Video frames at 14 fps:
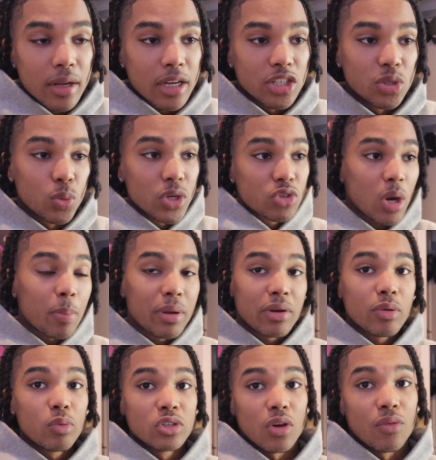Because the withdrawal
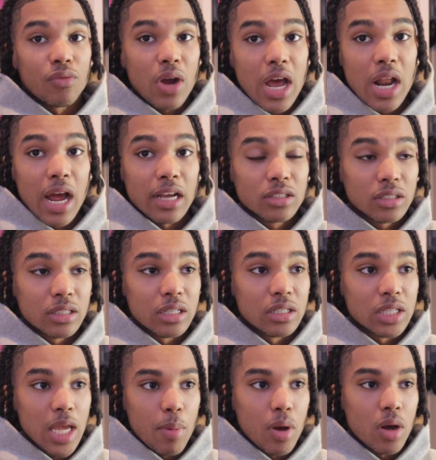period was on Friday. I took the
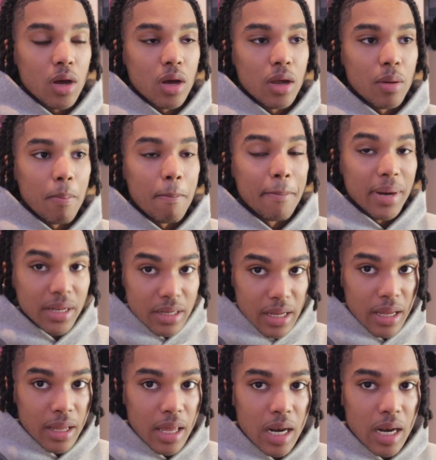exam on Monday.